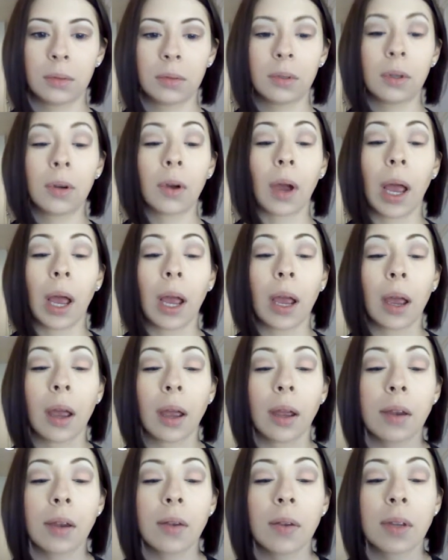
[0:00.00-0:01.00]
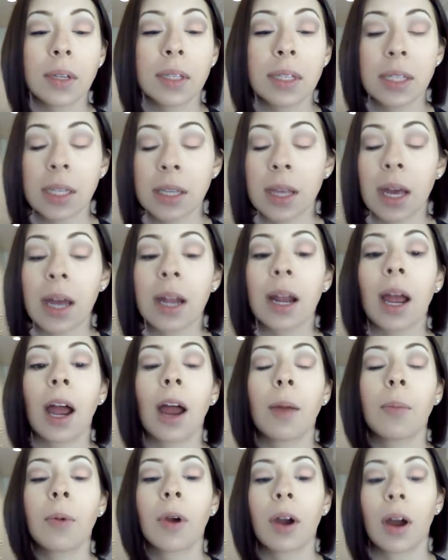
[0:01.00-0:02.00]
Okay, and you can see that
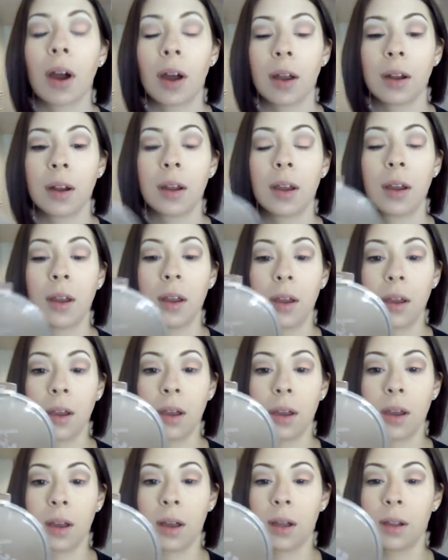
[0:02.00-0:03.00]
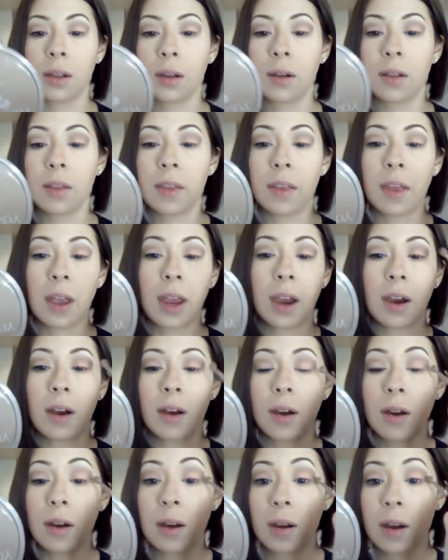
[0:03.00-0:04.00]
apricot color
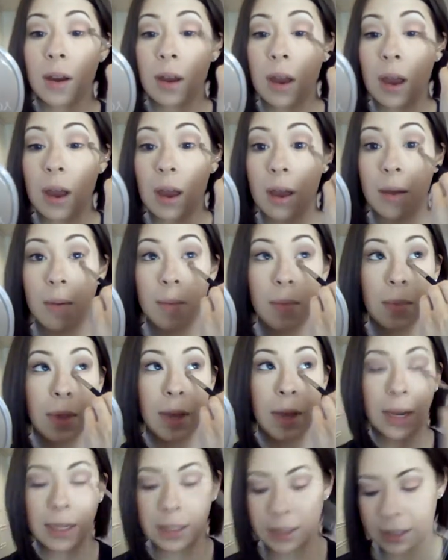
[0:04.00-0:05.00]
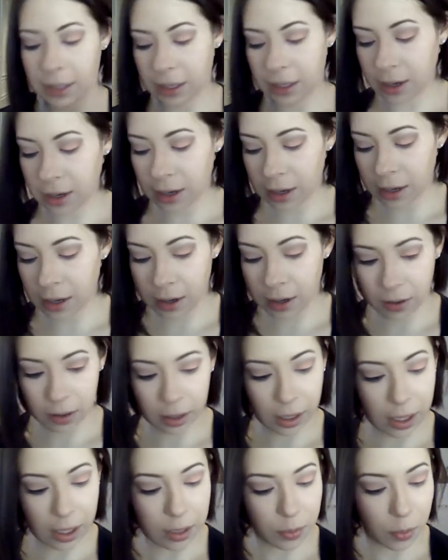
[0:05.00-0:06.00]
there um, like I said, not
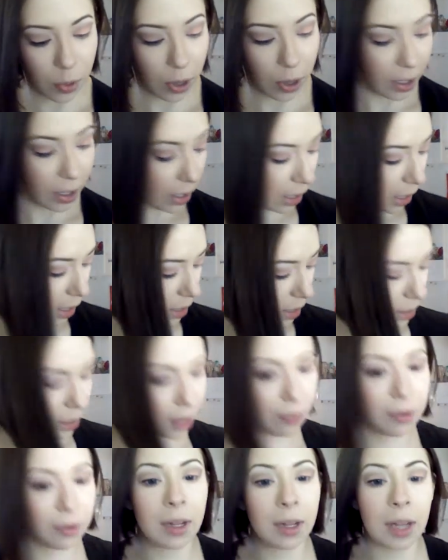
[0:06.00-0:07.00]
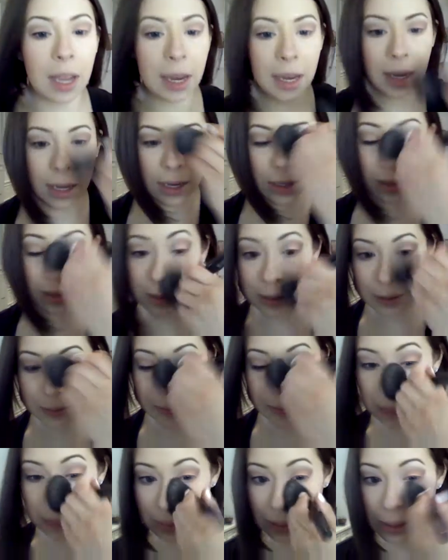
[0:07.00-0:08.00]
nearly as brightly as I would like it,
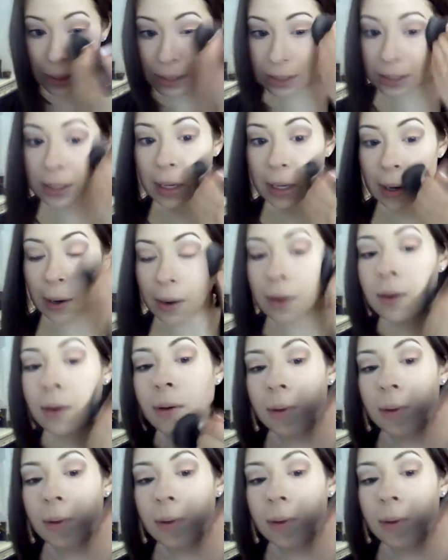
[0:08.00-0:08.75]
but it's there.